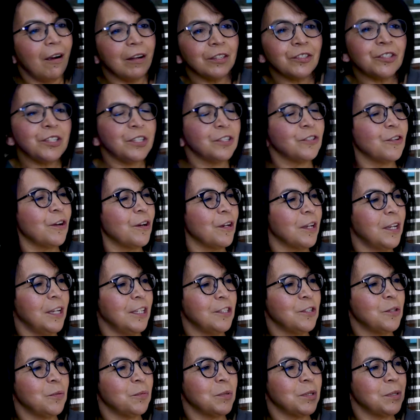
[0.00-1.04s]
just our
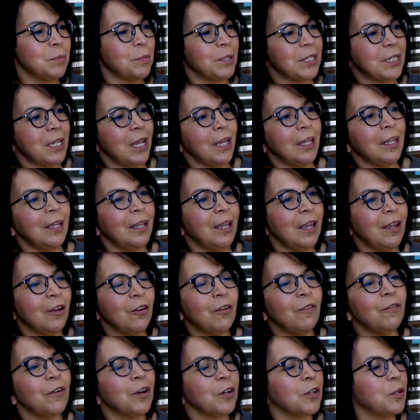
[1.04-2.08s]
customers, but taking
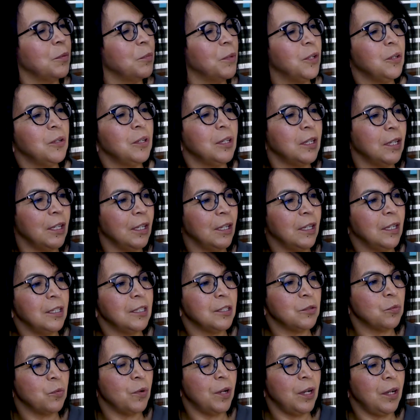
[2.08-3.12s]
care of our community
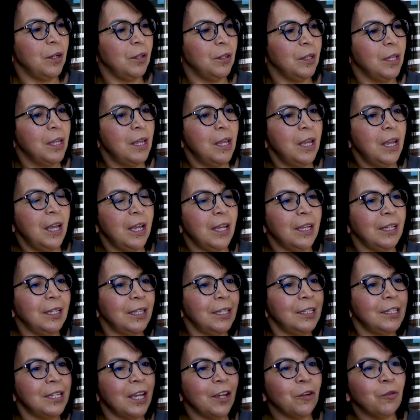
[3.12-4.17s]
as well. And
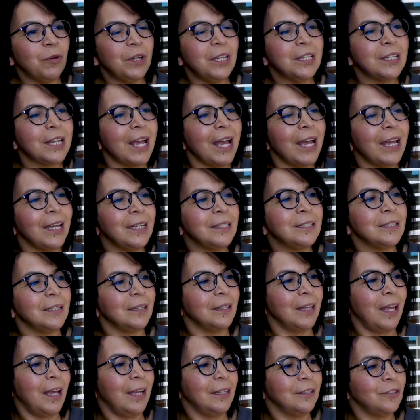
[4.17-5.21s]
integrity ties
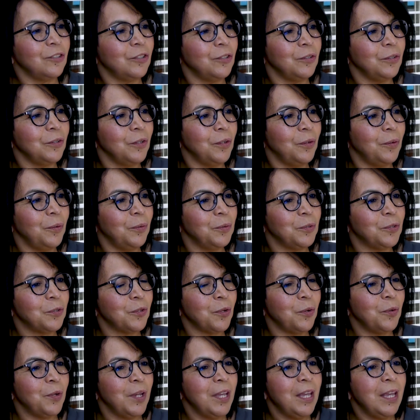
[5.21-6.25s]
in that,
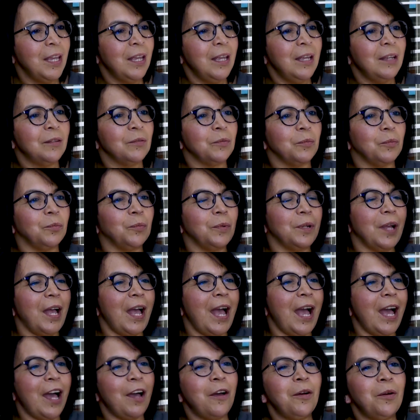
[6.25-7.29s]
So
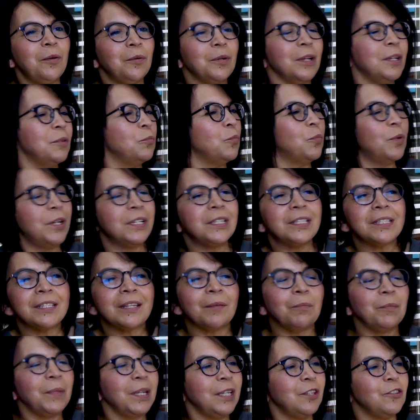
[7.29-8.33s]
how and what does
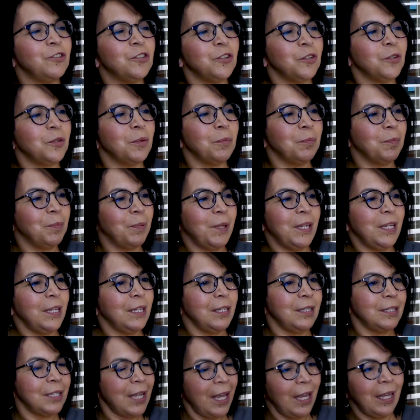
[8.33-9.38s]
it mean to you to
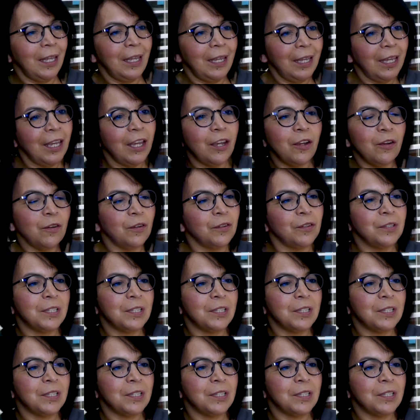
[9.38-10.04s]
be taking care of